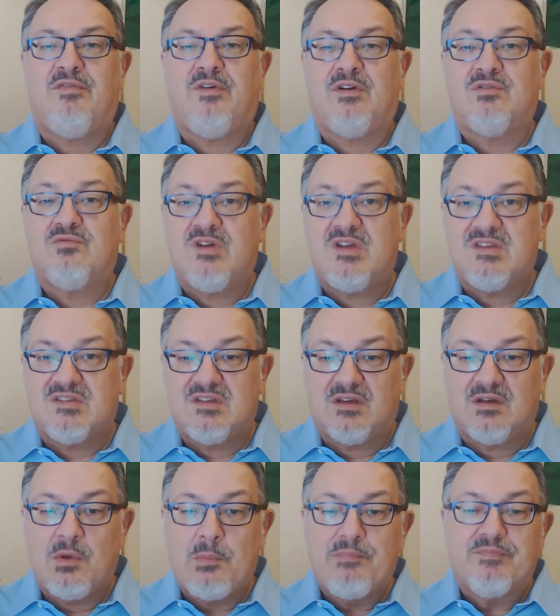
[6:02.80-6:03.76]

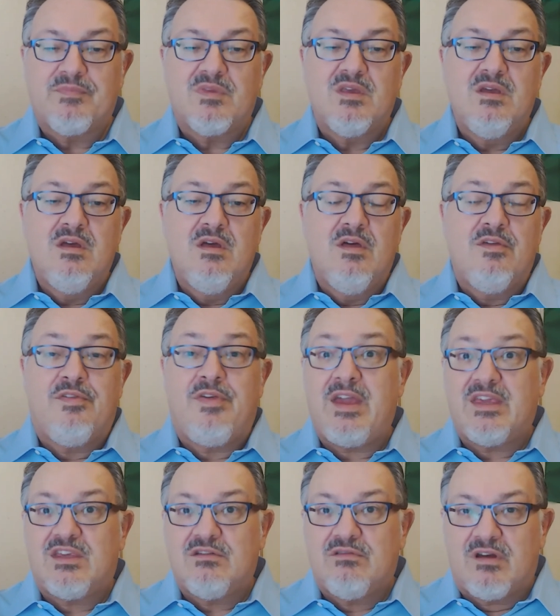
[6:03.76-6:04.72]
fundraising.
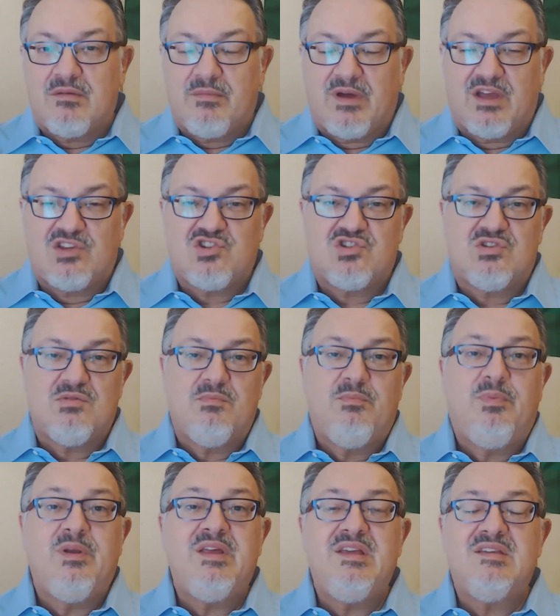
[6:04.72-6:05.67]
Thank you very much.
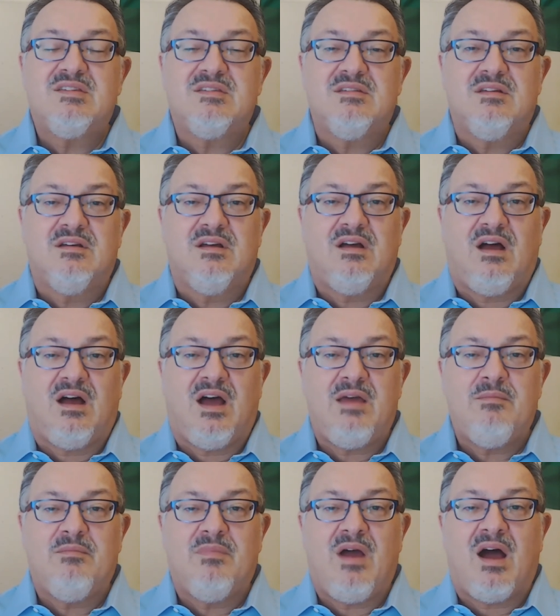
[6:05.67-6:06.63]
Please,
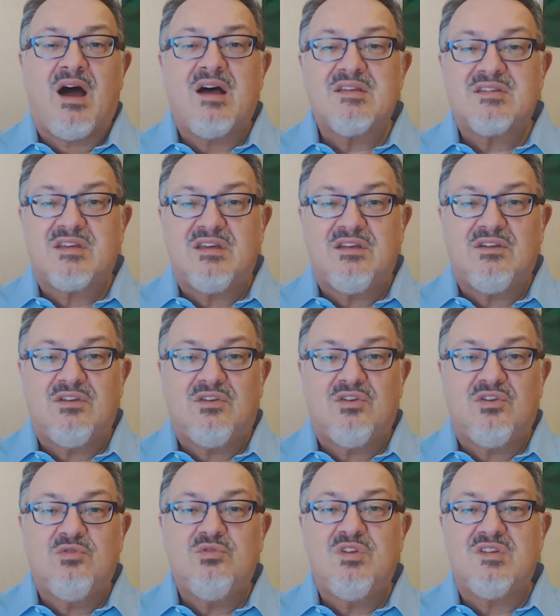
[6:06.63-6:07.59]
I'm asking to
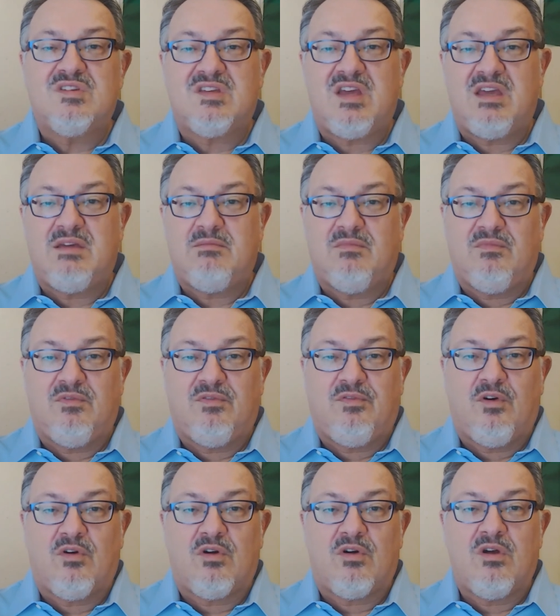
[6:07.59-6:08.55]
do the same
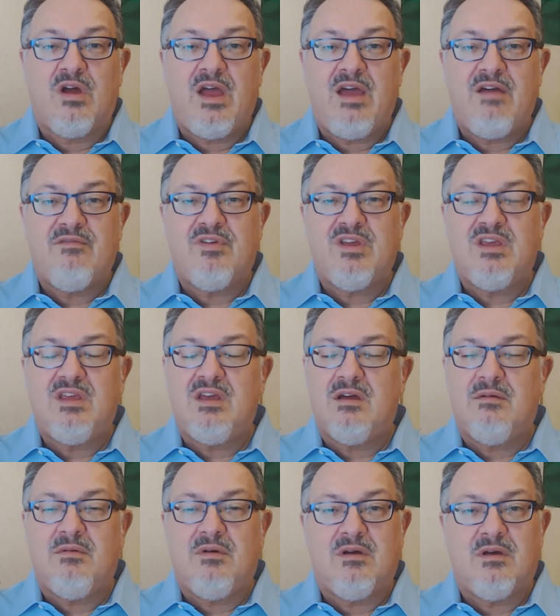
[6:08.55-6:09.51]
for every
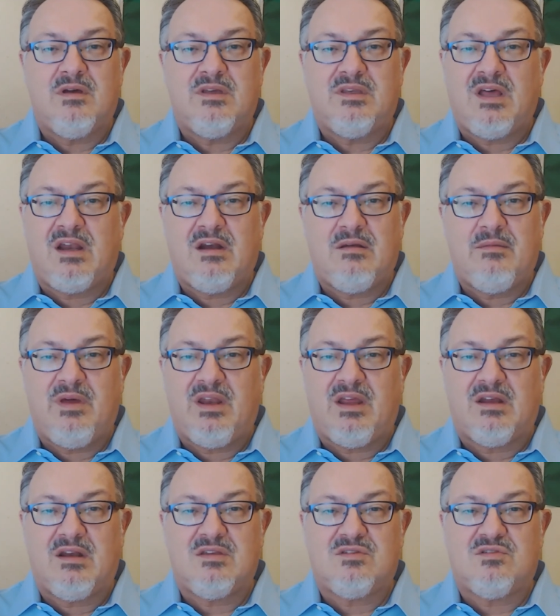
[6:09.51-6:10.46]
Italian
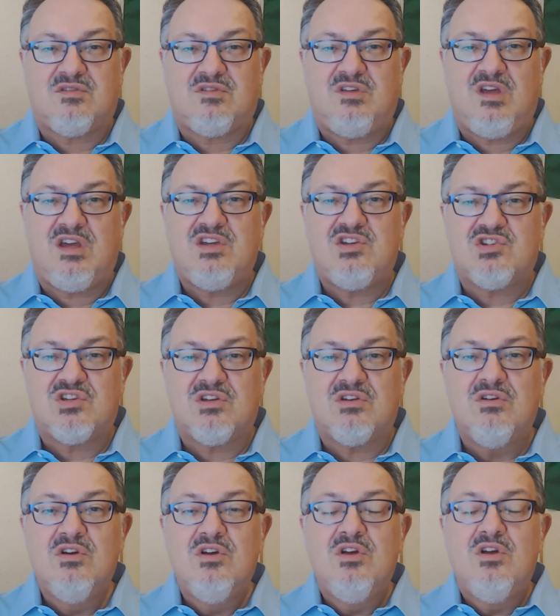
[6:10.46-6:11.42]
American association
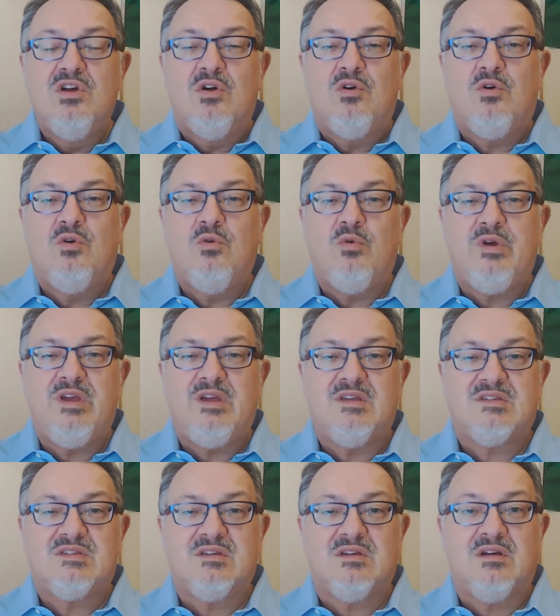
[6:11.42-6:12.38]
who
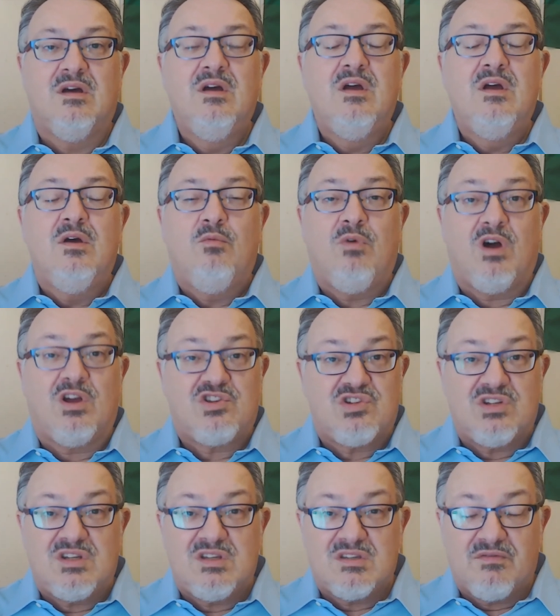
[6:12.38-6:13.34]
is
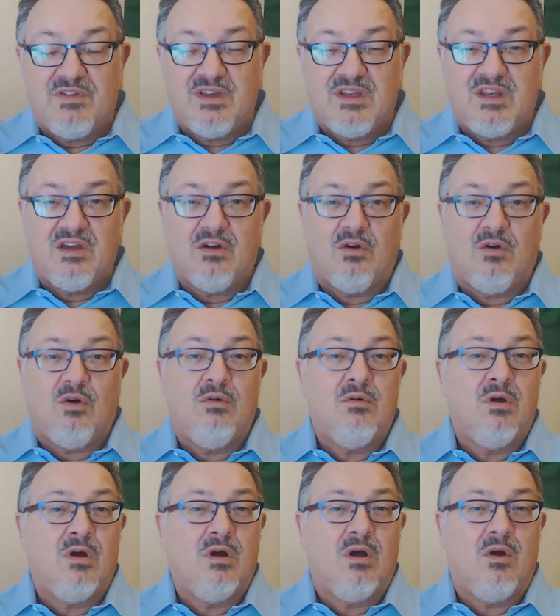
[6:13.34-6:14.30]
watching this video.
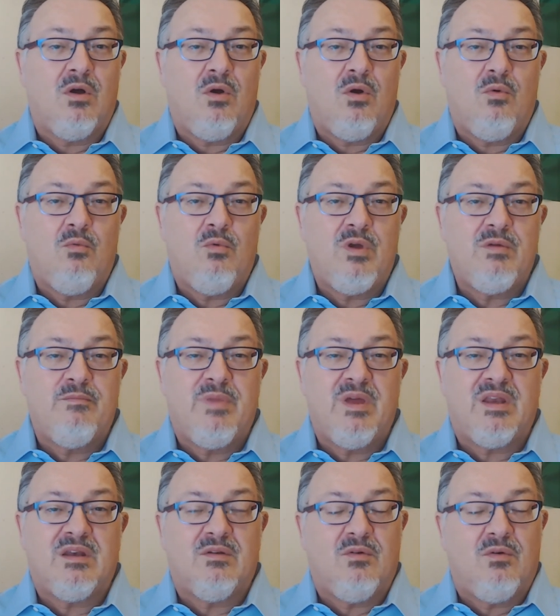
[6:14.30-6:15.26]
We've
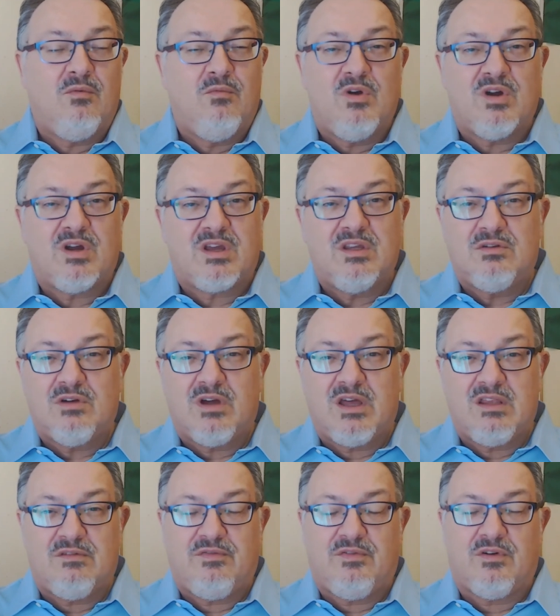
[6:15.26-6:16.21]
been working
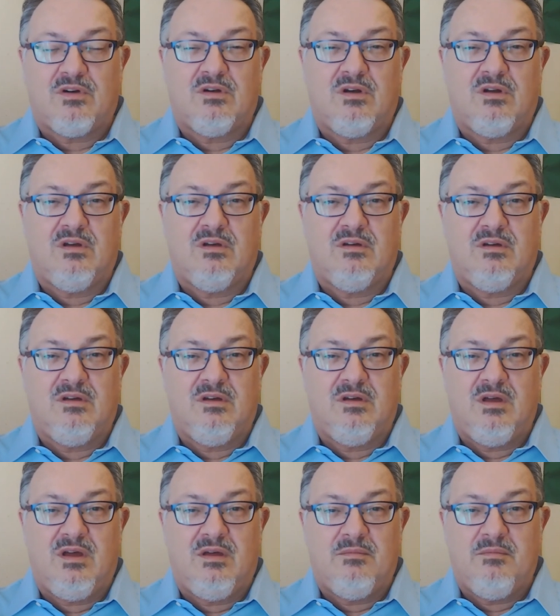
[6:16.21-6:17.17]
together for
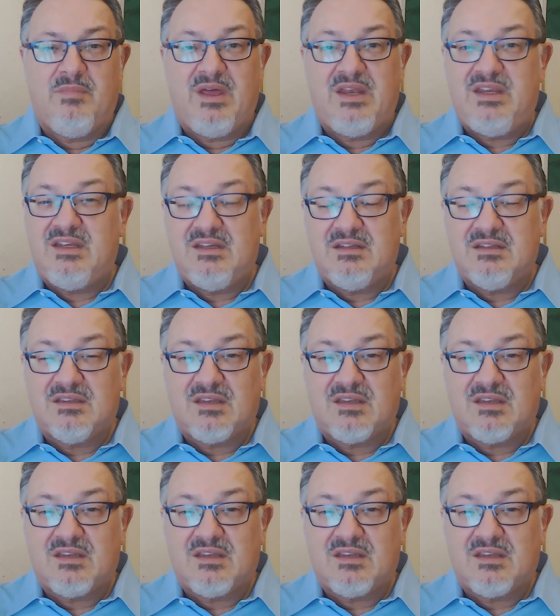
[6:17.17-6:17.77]
many